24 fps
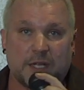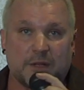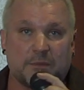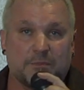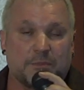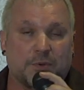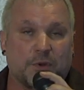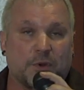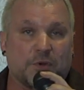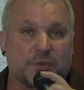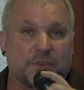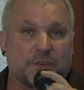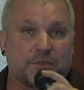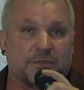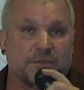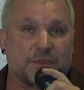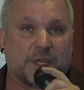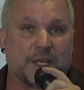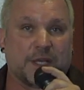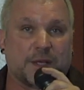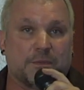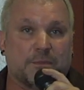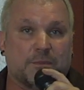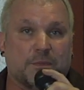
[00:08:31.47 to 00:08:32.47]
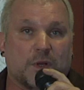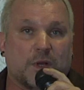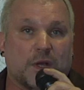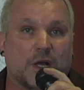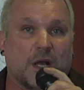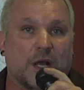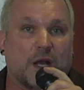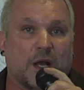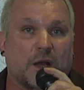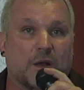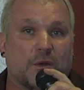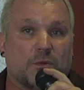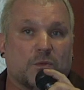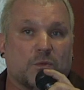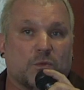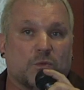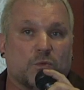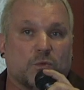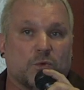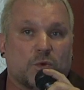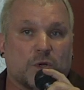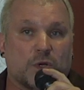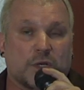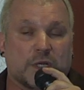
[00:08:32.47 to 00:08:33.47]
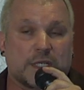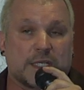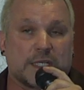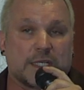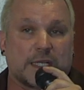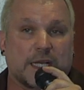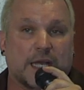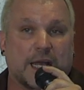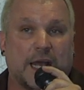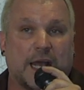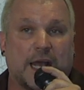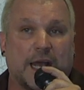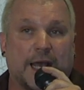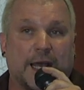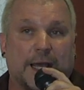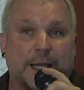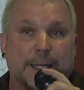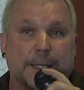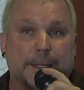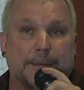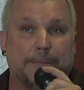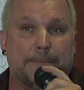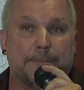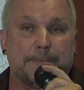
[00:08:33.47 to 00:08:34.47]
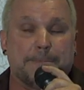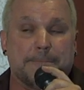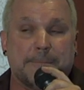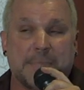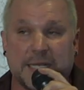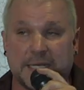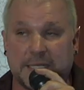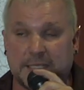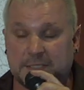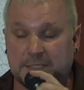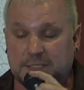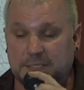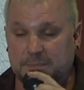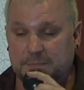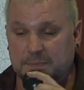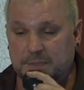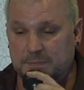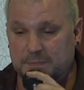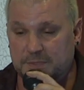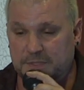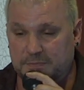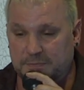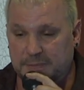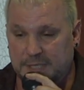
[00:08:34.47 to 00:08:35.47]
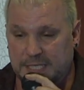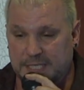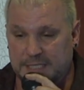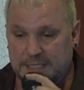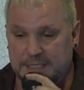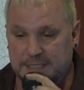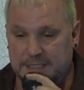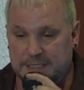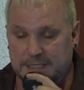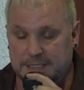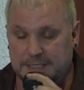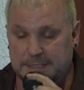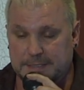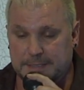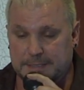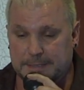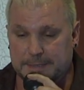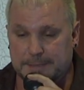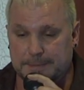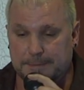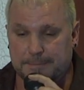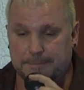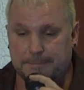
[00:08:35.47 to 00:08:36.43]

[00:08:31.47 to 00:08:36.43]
and both of them work on many symptoms of many diseases.